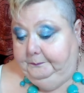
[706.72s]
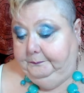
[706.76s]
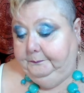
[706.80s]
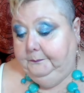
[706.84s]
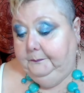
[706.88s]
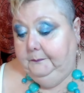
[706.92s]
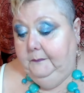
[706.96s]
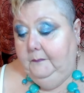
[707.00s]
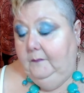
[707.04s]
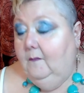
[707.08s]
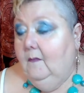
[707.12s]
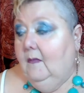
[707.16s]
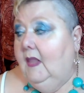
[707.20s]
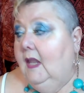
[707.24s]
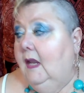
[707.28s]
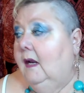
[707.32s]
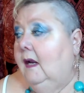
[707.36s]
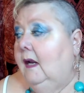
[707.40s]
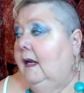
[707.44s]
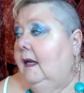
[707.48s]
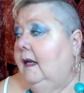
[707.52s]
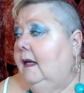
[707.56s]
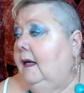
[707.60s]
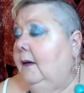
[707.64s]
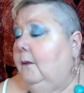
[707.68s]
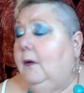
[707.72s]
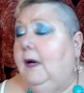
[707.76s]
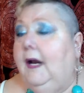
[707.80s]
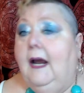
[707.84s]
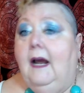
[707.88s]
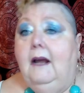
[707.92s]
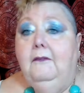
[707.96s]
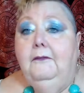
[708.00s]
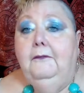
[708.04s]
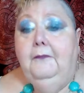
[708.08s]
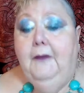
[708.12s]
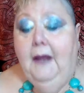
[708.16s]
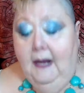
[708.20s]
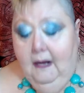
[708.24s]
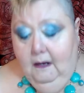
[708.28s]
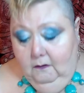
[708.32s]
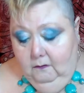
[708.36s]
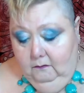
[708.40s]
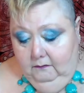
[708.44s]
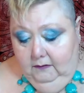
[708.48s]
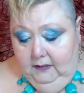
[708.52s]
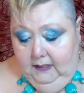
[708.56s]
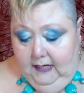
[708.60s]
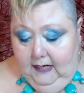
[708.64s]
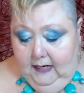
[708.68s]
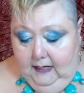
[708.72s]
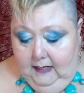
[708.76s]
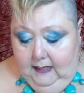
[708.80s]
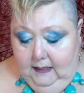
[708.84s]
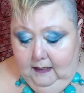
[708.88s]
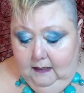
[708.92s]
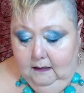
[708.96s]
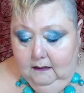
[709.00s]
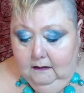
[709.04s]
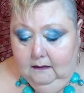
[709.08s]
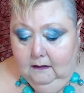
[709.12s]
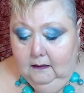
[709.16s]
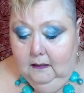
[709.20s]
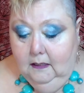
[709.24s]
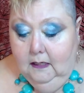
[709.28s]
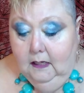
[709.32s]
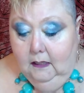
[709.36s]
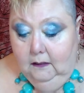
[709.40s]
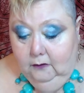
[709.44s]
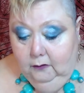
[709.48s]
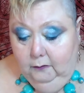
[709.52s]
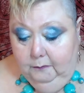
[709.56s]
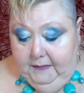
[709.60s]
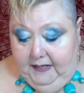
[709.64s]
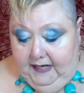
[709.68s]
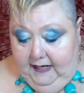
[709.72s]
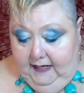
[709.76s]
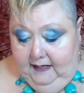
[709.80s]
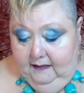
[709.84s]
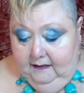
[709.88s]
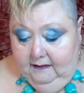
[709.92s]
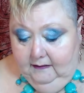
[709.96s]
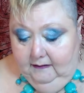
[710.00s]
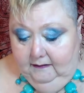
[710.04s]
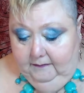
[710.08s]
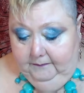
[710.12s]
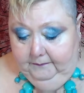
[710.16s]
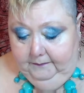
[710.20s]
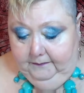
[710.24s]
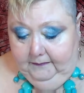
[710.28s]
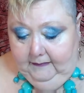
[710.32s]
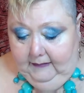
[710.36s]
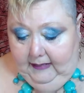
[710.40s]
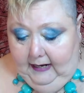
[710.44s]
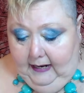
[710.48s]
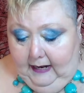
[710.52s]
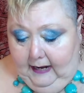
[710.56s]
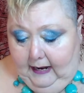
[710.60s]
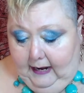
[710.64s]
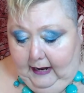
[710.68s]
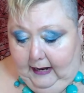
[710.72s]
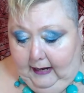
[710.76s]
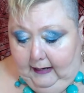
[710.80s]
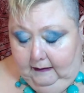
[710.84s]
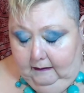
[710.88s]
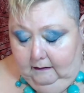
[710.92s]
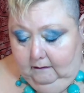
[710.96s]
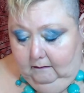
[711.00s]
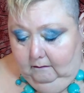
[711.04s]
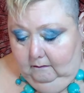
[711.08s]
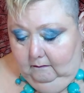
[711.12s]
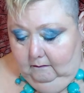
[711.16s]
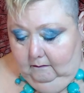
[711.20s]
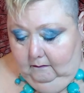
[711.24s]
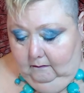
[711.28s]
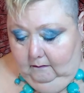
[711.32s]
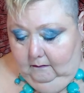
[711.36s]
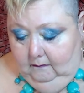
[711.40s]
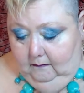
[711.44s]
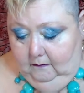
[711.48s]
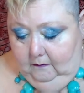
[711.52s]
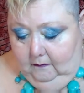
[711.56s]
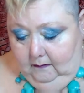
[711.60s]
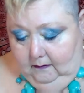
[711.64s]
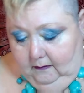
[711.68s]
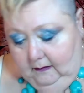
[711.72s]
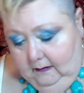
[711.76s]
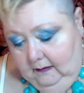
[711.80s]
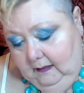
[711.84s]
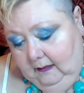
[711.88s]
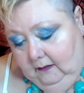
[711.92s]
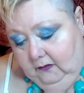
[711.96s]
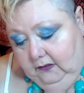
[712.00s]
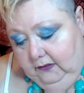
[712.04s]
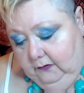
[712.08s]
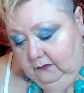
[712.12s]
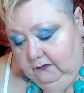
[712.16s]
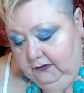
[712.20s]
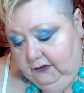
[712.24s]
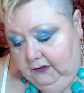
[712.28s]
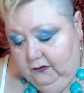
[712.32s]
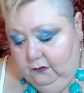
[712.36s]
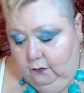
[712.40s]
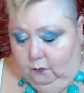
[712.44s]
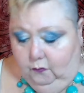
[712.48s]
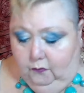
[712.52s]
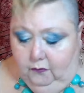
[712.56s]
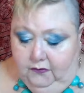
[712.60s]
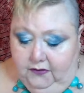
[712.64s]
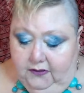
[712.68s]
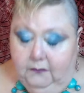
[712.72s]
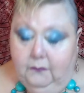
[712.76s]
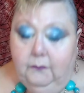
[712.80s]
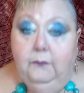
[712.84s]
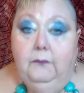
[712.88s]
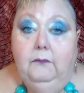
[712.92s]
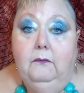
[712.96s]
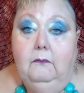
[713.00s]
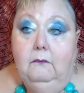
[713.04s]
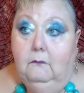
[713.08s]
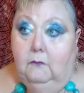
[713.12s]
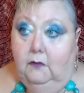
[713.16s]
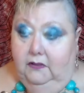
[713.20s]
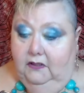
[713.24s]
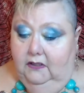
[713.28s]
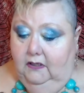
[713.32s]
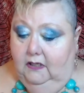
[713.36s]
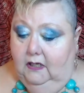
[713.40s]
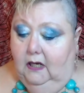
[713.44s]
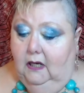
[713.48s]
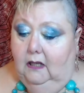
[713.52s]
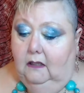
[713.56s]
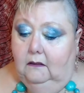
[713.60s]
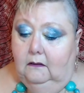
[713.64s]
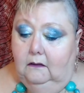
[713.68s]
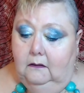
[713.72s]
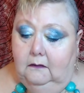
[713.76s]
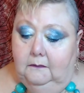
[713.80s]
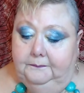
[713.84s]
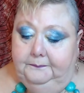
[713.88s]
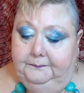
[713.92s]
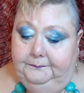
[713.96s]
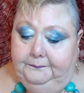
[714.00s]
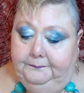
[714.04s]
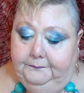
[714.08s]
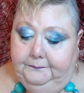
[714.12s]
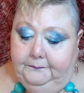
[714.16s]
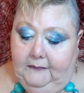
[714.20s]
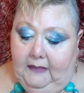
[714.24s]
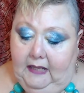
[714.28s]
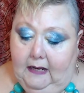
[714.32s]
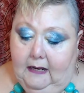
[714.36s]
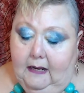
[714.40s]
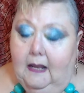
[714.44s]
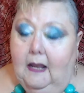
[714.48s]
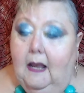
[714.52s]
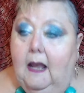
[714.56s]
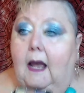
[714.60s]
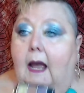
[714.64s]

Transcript: Anyway, I found a Color Mate at a little store that was a dollar. And